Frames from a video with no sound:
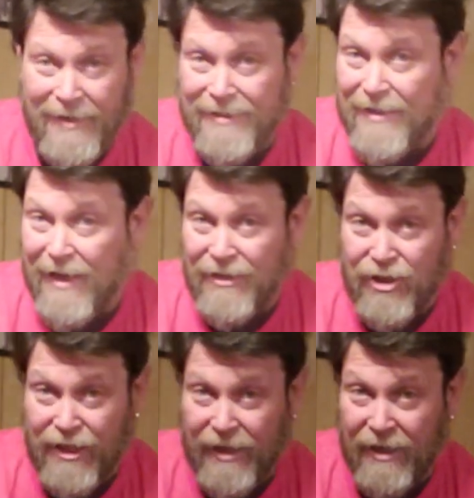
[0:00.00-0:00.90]
it's not
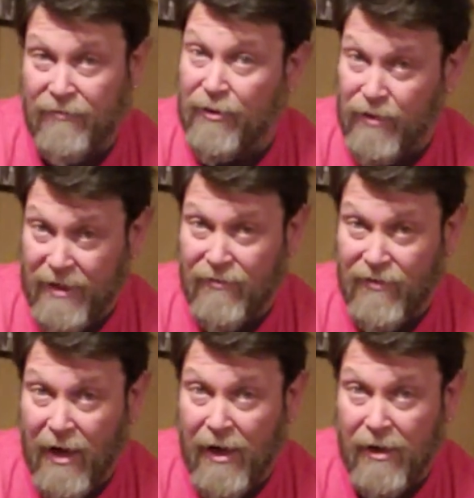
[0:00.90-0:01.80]
cheating. If you need a
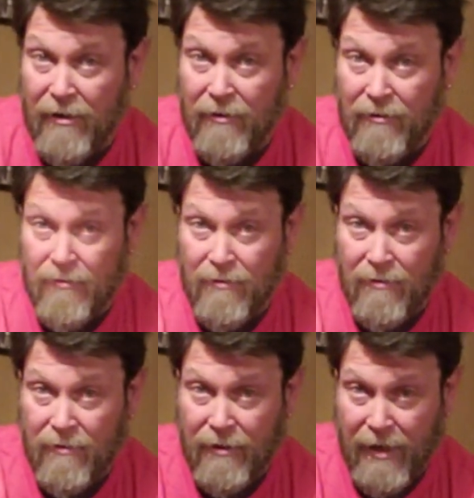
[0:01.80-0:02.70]
fire,
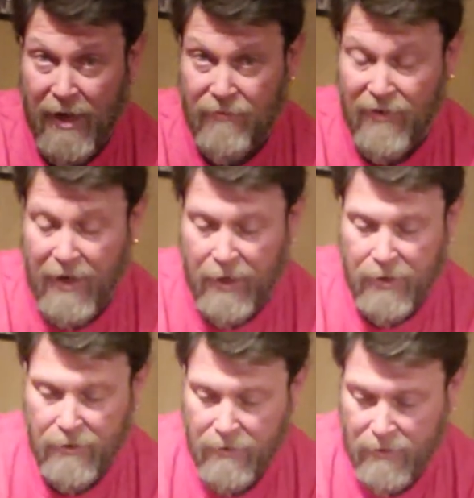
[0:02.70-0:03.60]
you got a fire.